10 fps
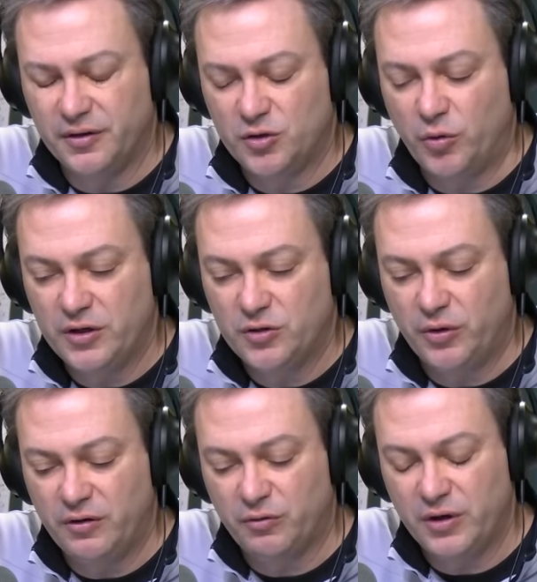the
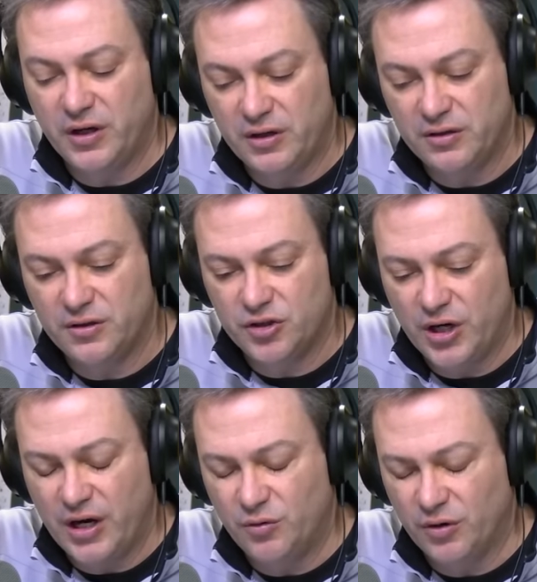2023 and into
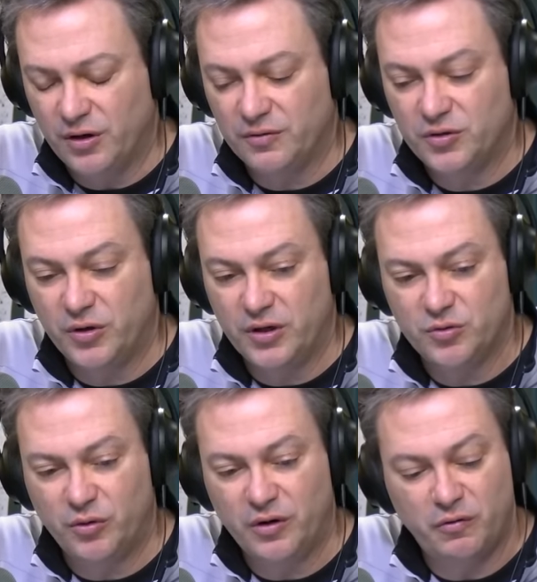January of
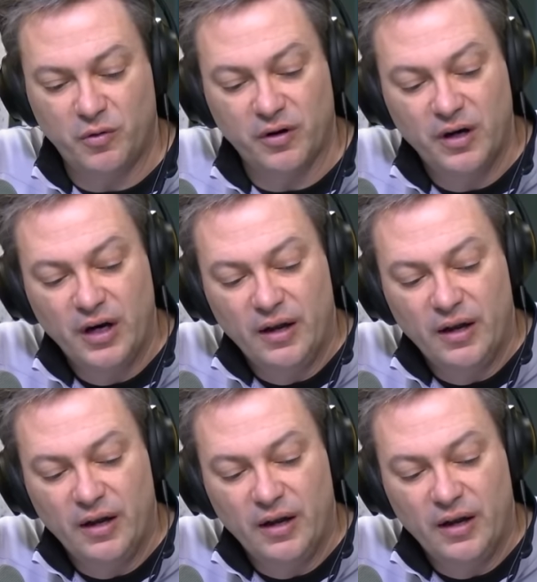2024.